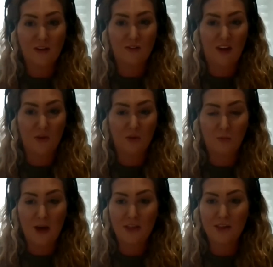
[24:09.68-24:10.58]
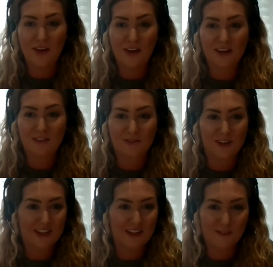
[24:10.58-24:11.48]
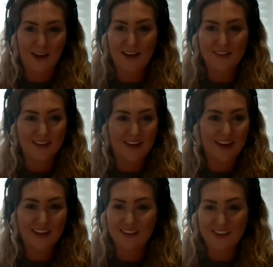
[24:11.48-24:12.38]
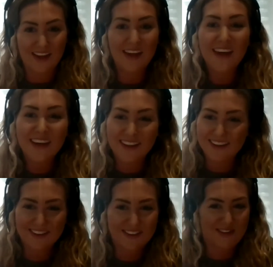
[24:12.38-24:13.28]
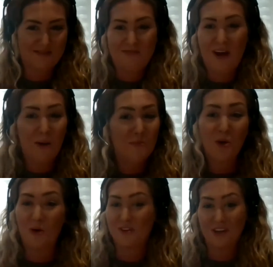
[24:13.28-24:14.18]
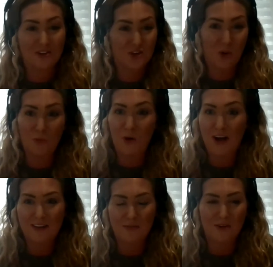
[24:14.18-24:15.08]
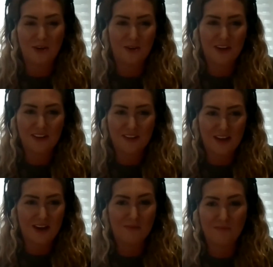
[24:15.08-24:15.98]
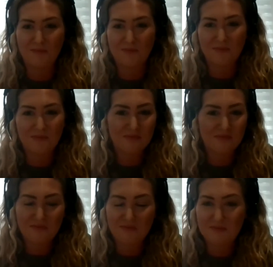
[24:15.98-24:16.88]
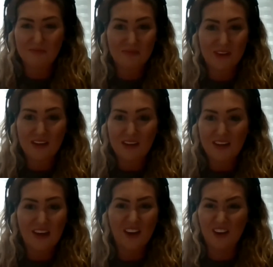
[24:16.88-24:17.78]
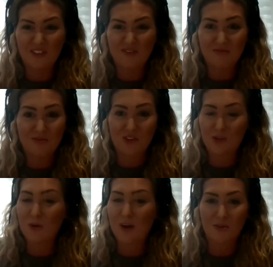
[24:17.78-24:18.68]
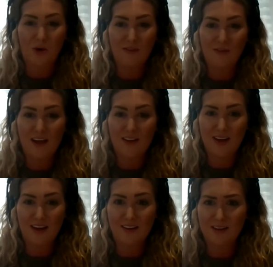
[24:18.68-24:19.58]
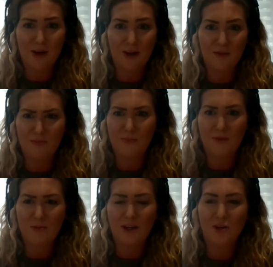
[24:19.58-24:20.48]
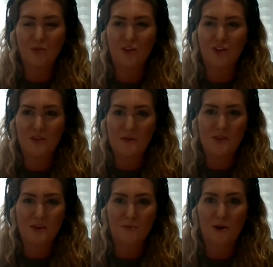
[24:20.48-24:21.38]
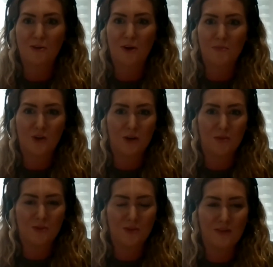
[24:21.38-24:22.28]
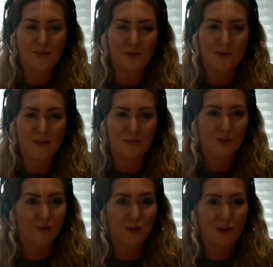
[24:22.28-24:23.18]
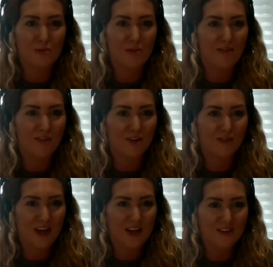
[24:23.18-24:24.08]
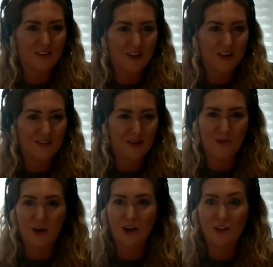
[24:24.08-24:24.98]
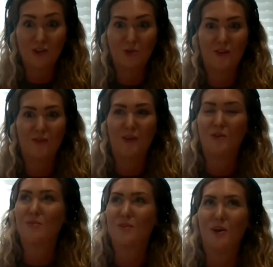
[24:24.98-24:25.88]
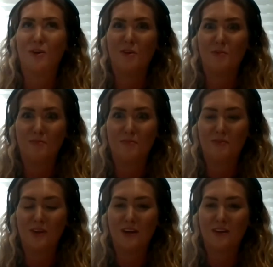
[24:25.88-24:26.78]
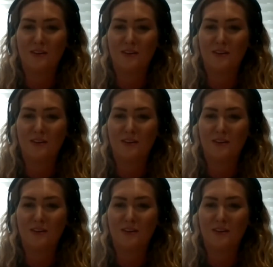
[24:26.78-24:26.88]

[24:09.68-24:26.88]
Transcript: found the weather like really fascinating. I'm not too sure why, to be honest. Um, yeah, just always quite fascinating about, especially watching some of these programs growing up on TV about some of the freak weather events you mm-hmm. get somewhere. I just always found them so um, like